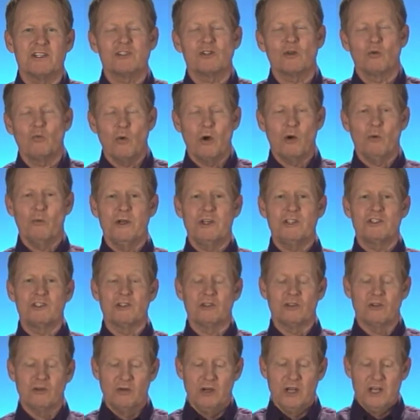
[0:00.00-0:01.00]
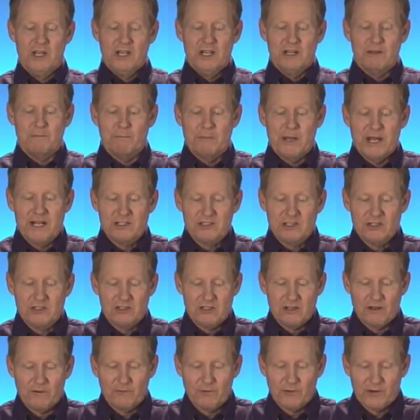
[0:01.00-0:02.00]
So what we do makes a
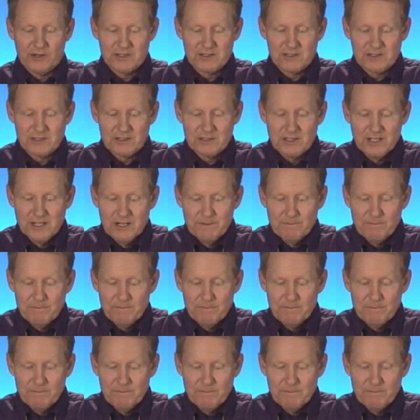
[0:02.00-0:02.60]
difference,